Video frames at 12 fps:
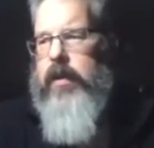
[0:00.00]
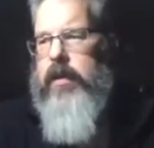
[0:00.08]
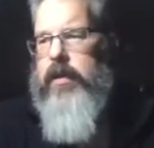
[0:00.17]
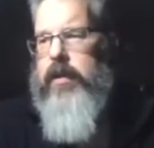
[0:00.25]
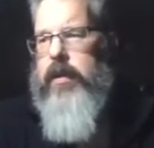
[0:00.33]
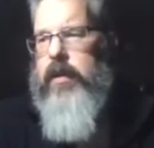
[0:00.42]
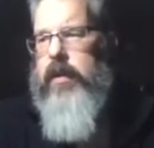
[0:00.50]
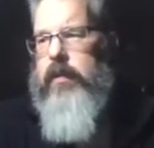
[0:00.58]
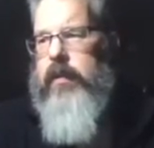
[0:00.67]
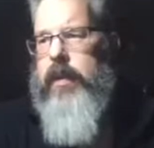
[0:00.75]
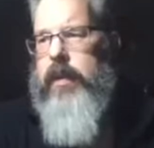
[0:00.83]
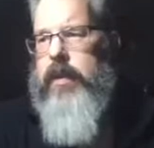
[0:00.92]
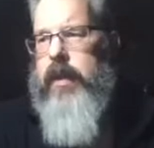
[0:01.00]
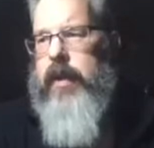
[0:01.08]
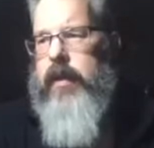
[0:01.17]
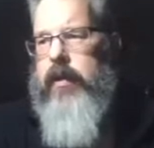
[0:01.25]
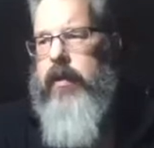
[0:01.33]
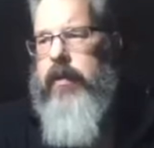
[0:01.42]
So I'm going to say
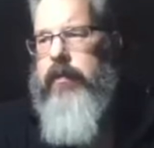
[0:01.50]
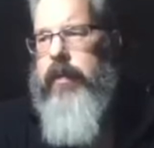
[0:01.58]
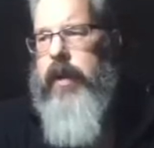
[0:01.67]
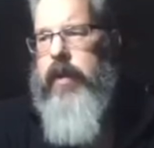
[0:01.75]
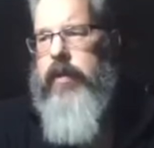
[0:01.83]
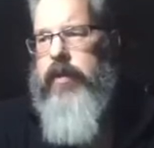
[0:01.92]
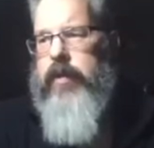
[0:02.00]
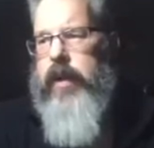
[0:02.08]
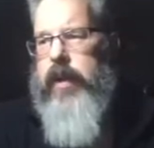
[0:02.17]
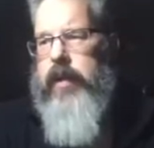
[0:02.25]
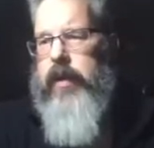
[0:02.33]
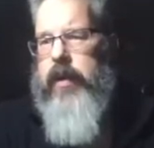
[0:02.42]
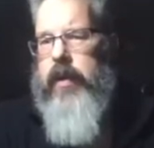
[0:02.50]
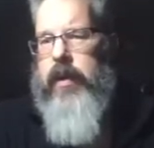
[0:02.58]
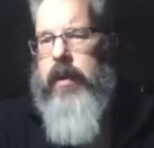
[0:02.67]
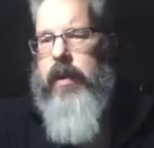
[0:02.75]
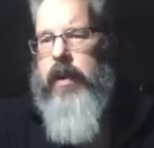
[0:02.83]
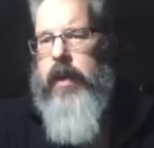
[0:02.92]
on the file tree,
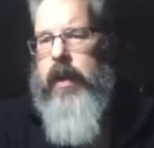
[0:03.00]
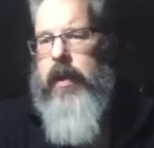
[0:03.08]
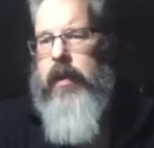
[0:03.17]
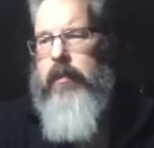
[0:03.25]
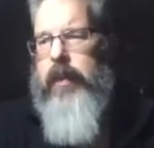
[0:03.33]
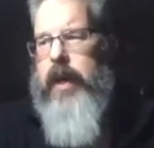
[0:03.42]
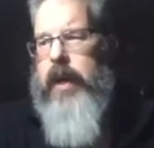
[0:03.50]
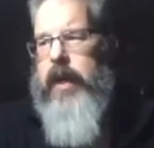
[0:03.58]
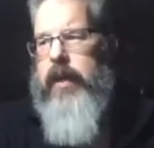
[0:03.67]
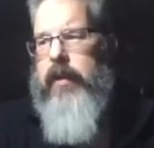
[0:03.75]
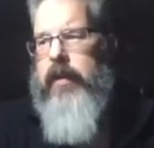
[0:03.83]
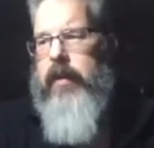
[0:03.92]
bind,